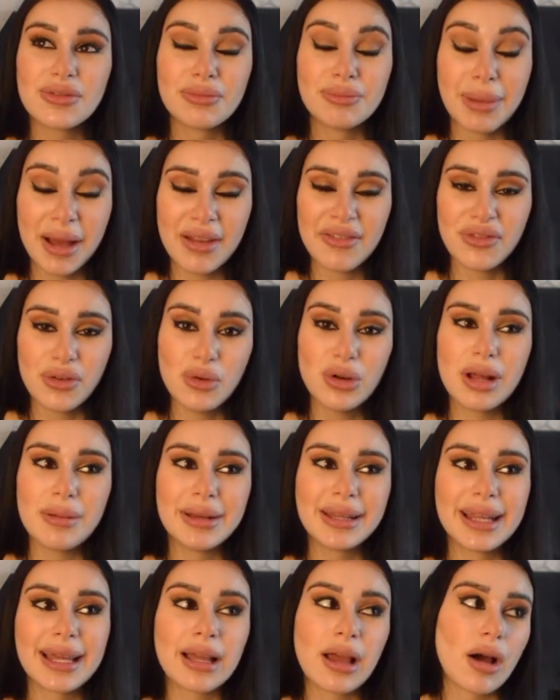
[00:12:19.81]
by food, I
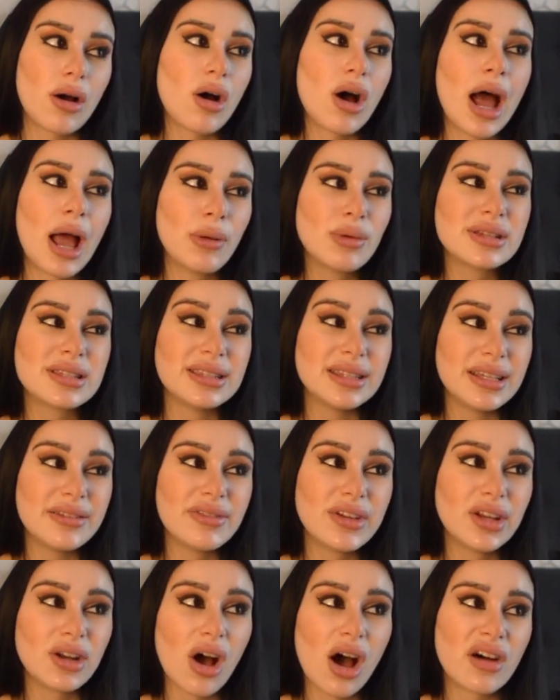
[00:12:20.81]
mean like I was
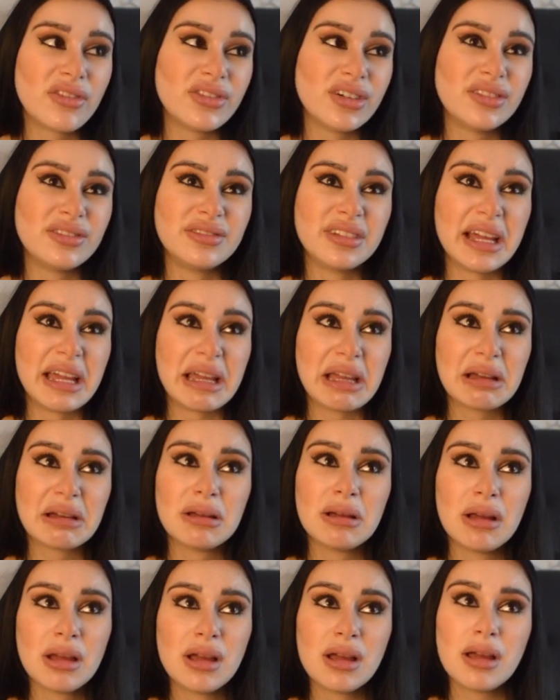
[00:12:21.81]
living off of like
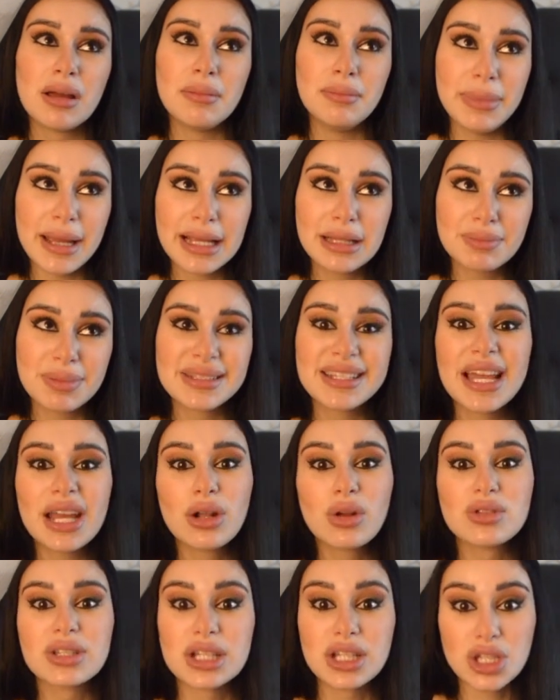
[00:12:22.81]
baked
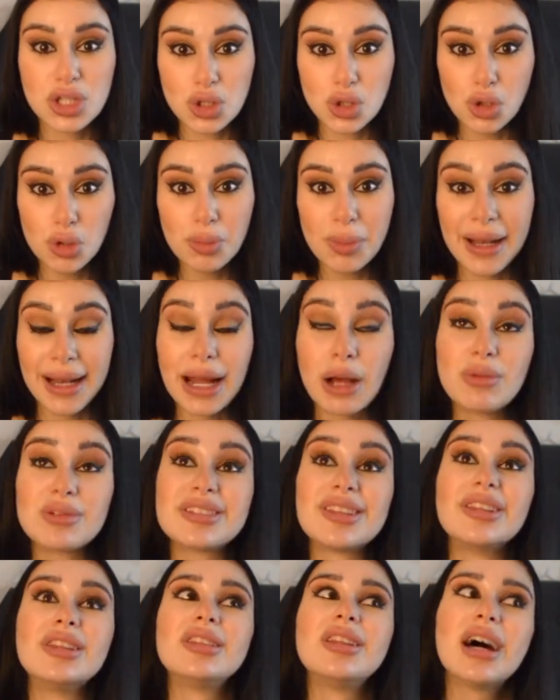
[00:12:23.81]
potatoes and soup, and I
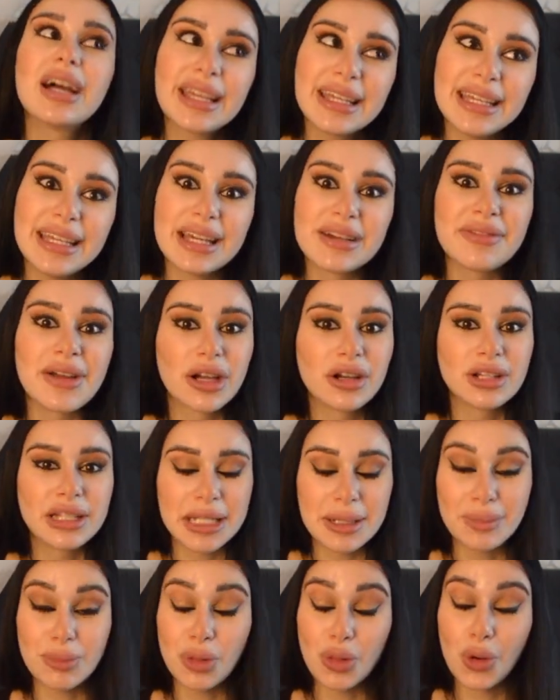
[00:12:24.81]
was lucky if I could
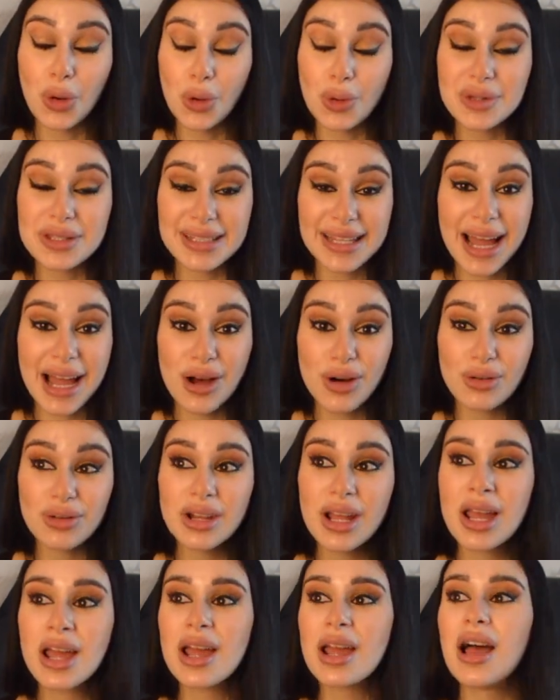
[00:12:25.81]
keep those down.
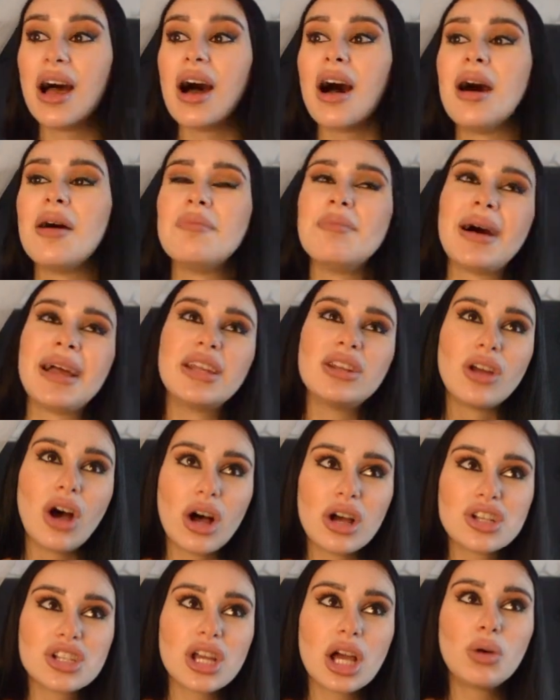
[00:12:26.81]
My
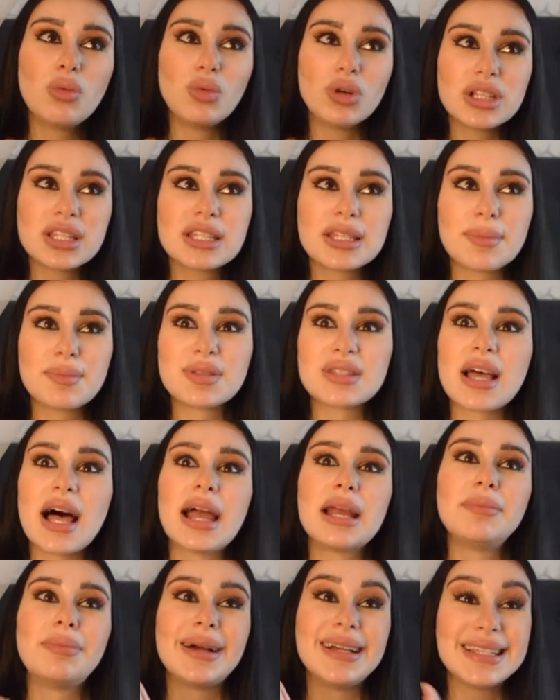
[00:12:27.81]
nausea would
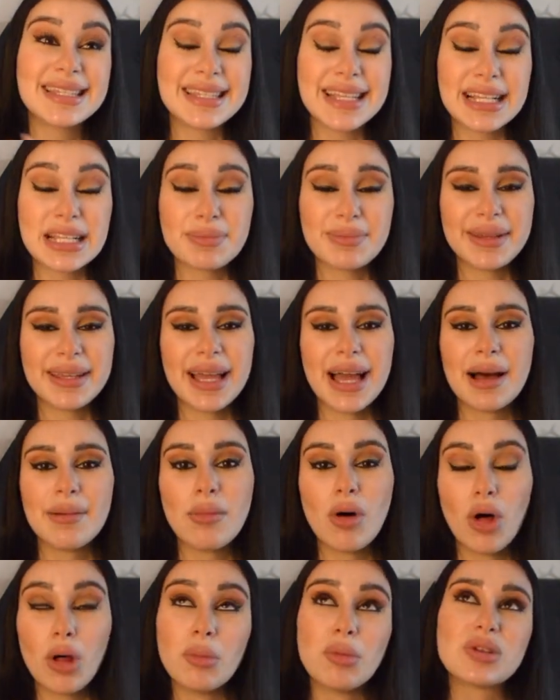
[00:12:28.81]
subside by 6 p.m.
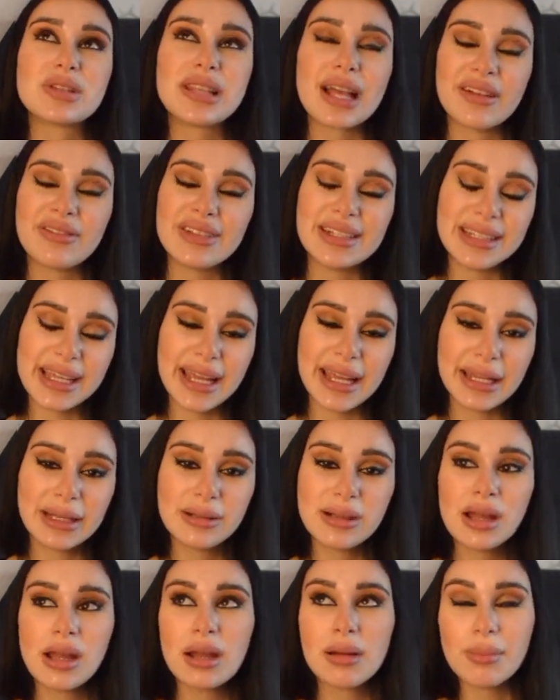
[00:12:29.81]
almost every day,
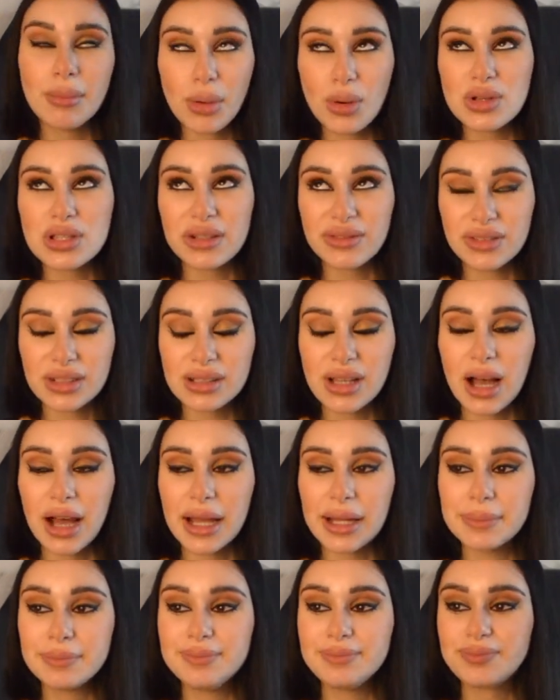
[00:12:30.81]
most of the
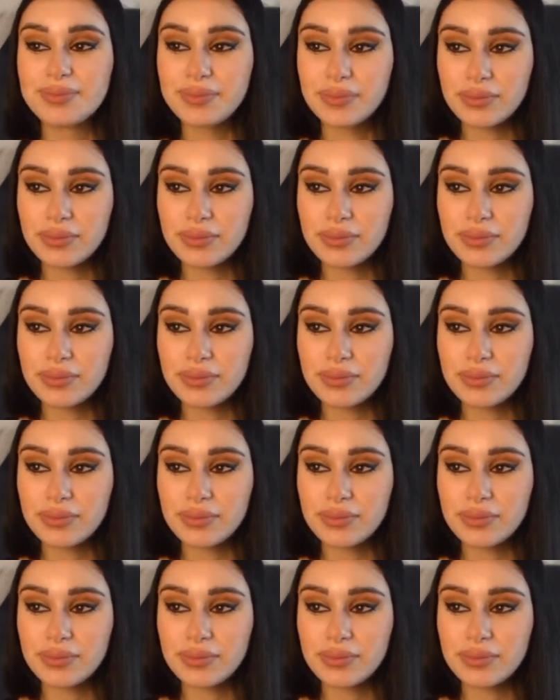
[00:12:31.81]
time.